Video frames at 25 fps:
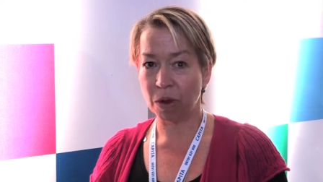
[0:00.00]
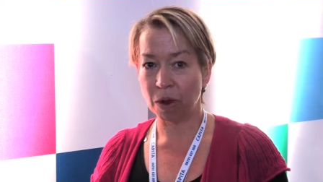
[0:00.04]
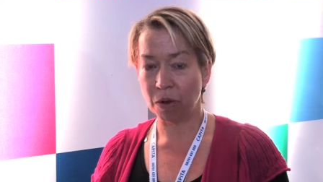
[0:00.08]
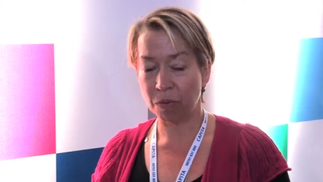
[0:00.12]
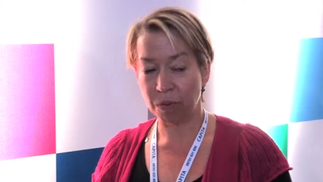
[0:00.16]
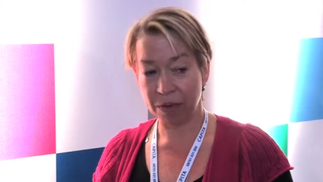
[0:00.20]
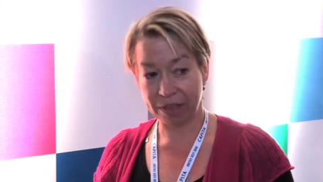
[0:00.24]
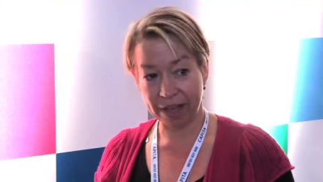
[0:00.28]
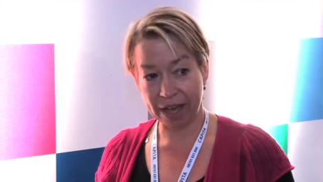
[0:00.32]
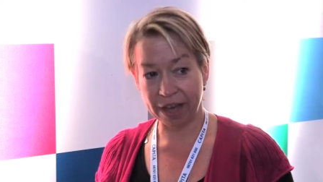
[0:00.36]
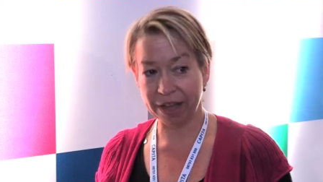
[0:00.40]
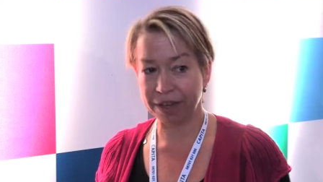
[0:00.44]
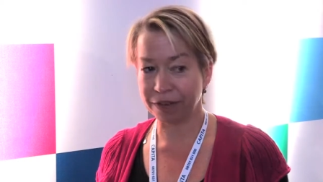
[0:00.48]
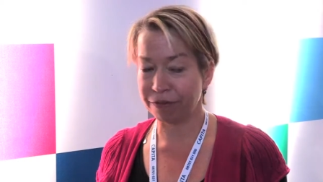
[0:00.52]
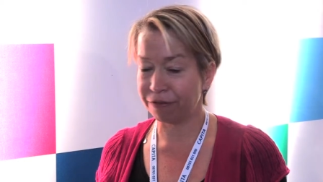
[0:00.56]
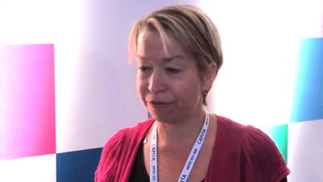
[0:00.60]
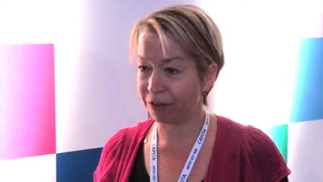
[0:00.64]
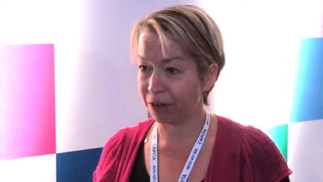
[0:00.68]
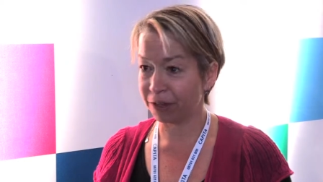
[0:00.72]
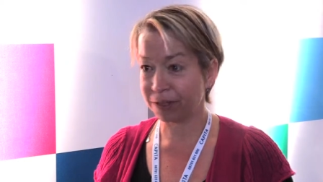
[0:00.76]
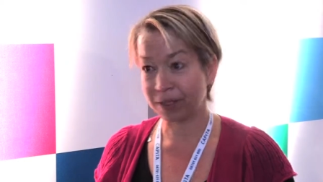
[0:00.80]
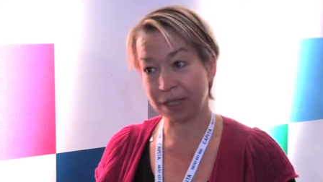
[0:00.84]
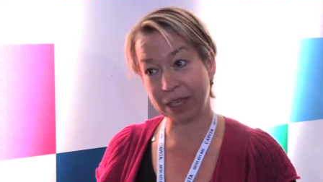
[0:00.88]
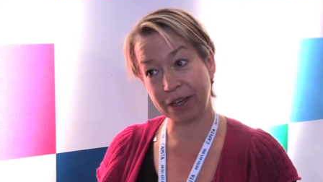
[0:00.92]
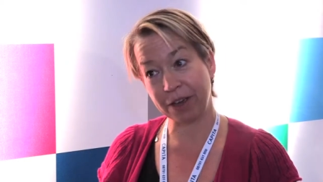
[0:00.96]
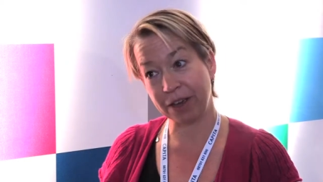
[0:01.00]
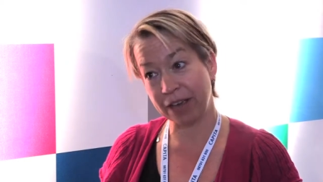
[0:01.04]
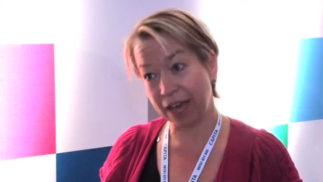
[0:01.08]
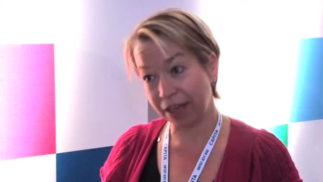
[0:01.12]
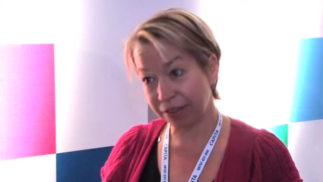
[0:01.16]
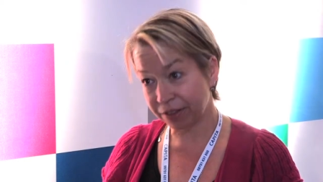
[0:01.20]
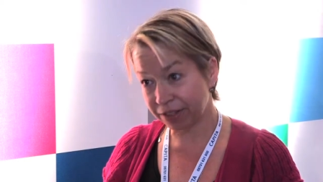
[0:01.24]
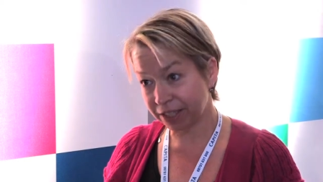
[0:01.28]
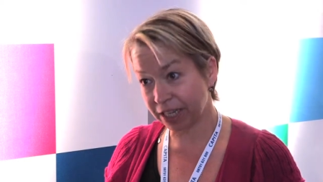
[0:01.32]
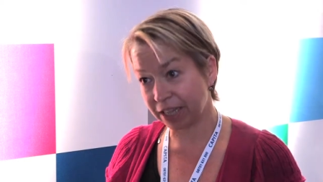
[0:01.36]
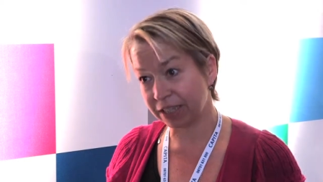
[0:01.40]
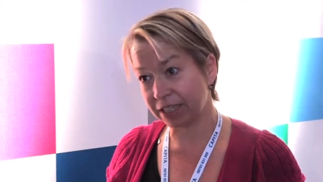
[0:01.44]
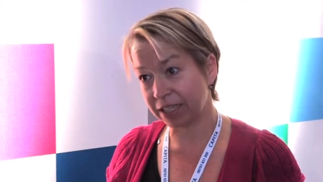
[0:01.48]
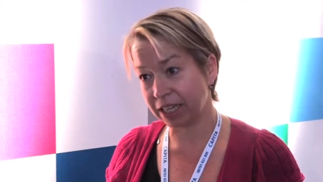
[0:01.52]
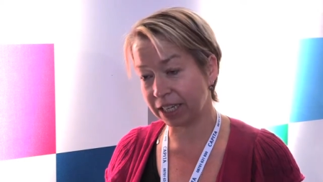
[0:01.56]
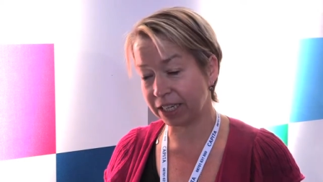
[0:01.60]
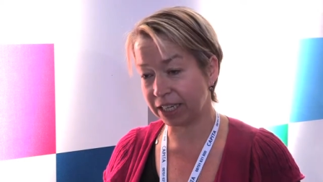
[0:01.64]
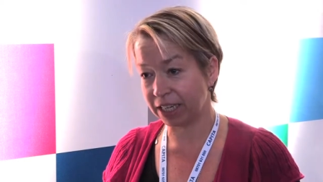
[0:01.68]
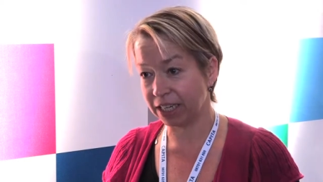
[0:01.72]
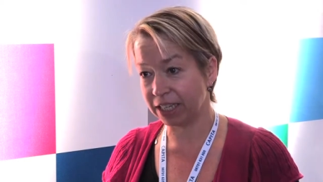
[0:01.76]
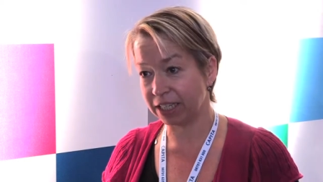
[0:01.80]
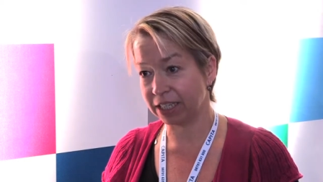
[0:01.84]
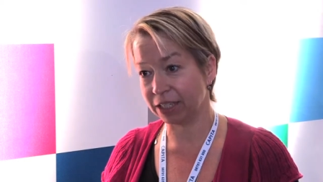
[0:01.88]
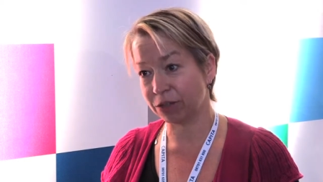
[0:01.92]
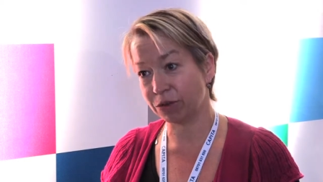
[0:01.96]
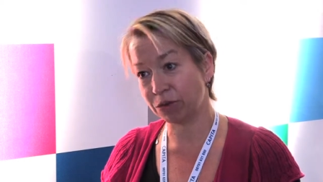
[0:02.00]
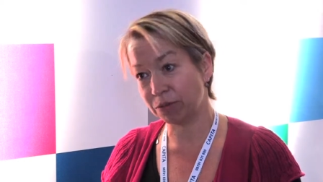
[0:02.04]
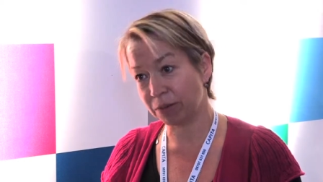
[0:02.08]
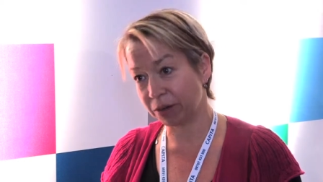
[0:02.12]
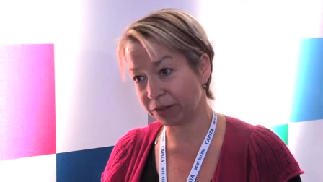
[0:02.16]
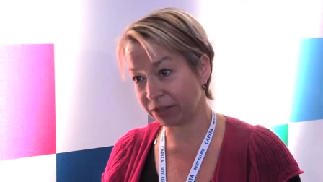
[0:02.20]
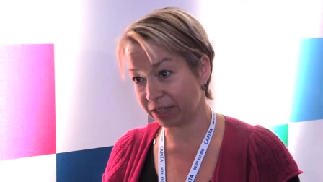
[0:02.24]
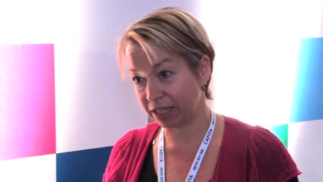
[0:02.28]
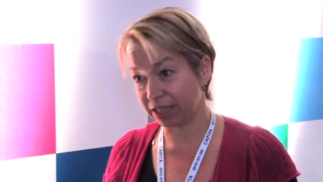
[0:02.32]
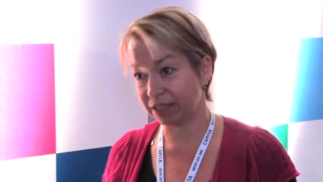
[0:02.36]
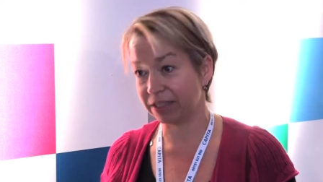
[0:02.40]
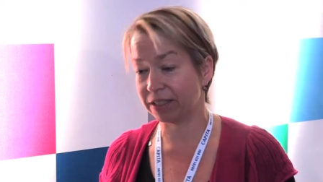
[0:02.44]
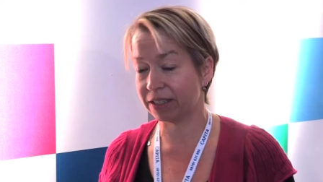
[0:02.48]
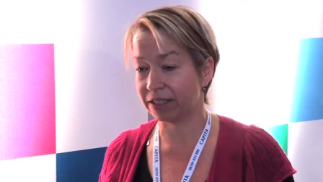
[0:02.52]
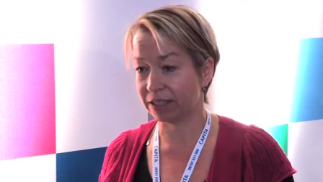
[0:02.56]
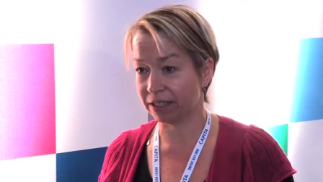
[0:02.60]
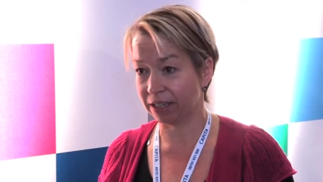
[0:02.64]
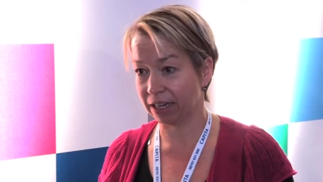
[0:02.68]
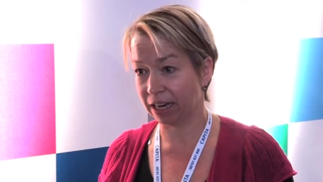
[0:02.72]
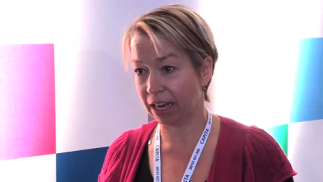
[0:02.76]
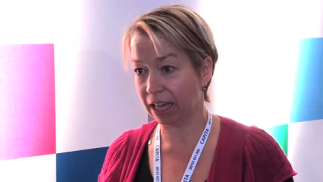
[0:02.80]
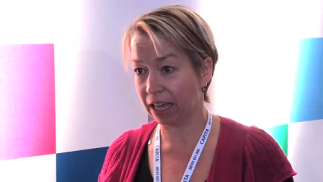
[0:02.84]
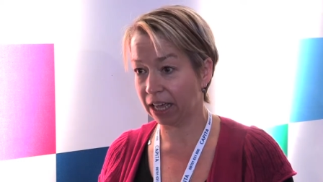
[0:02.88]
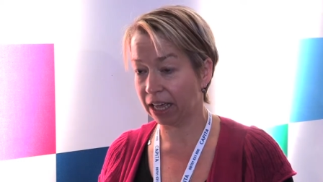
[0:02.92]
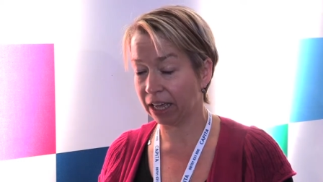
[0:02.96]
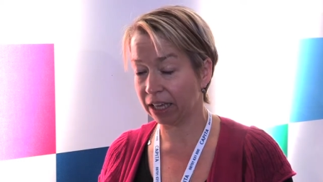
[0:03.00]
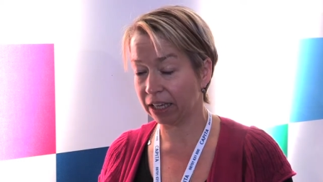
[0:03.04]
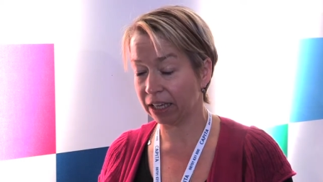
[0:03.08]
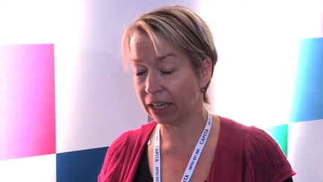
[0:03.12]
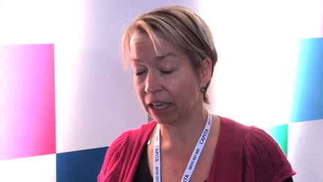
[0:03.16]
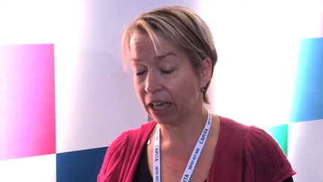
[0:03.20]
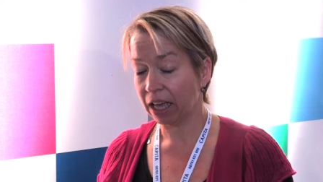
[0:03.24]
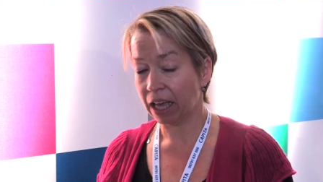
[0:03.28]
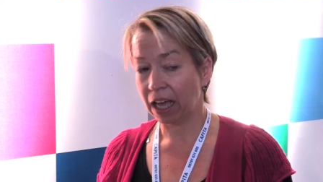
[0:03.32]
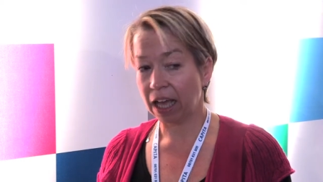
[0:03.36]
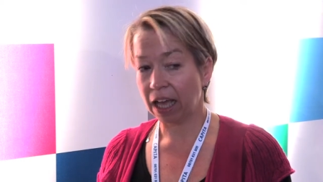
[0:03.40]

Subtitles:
and without any fuss, they could get the data they needed almost instantly.